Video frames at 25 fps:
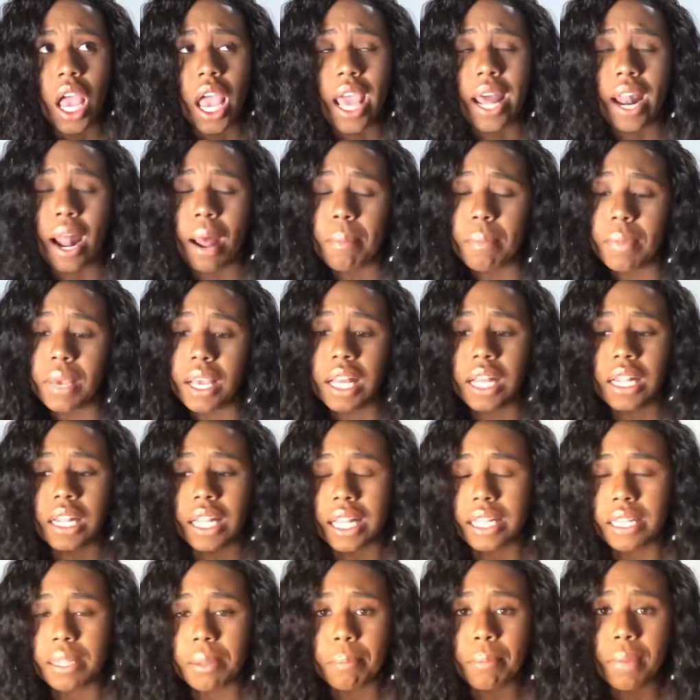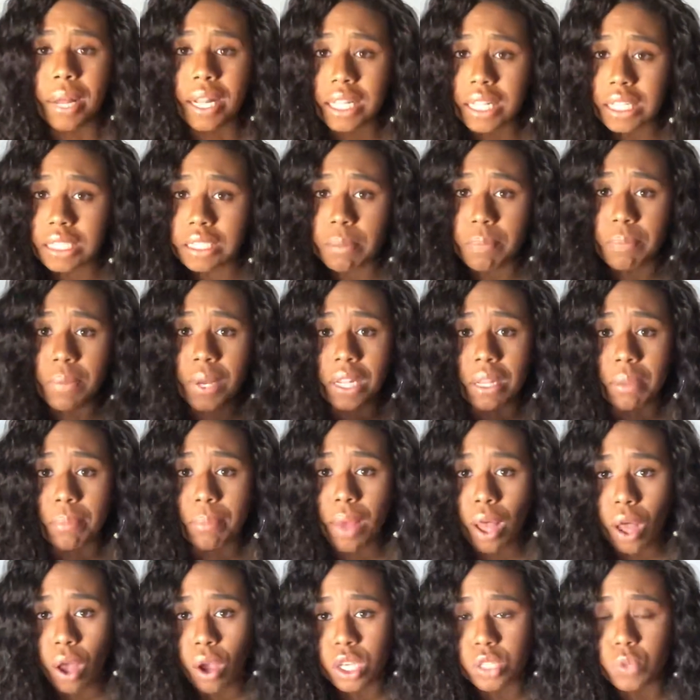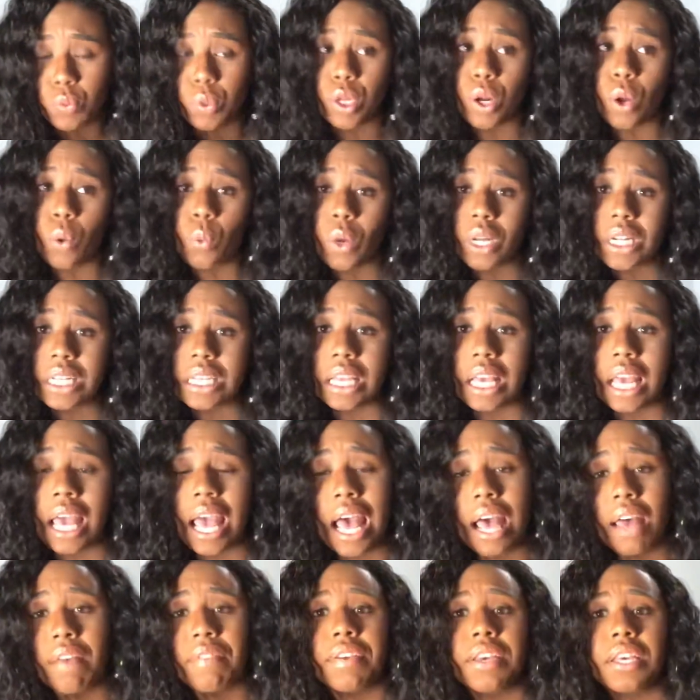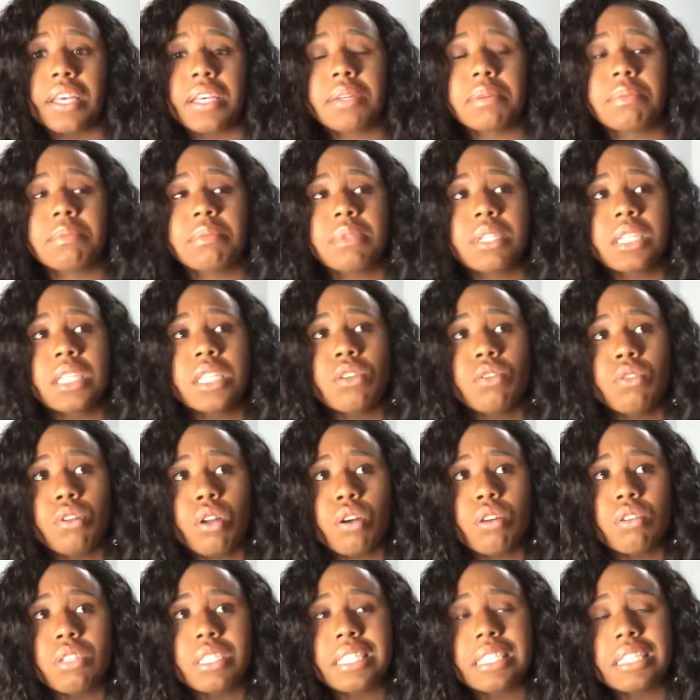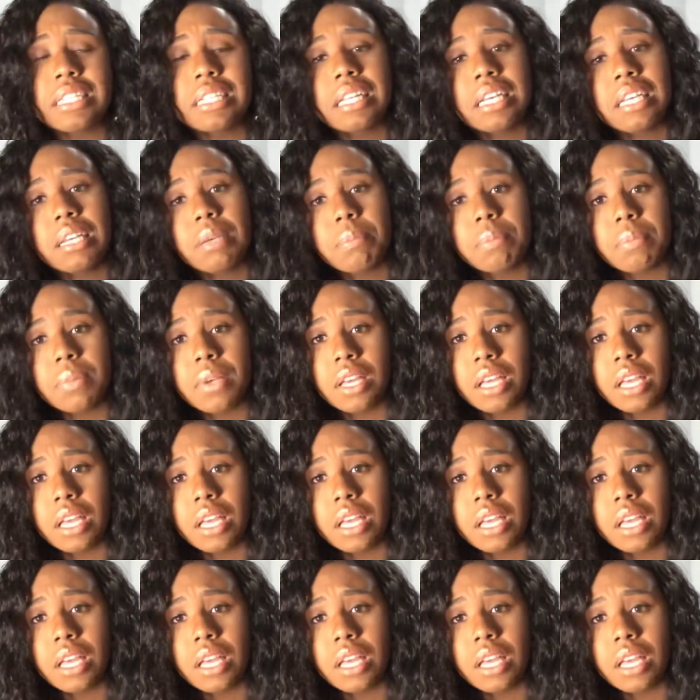And I've been collecting money to bail him out because we don't want to have him, you know, sleep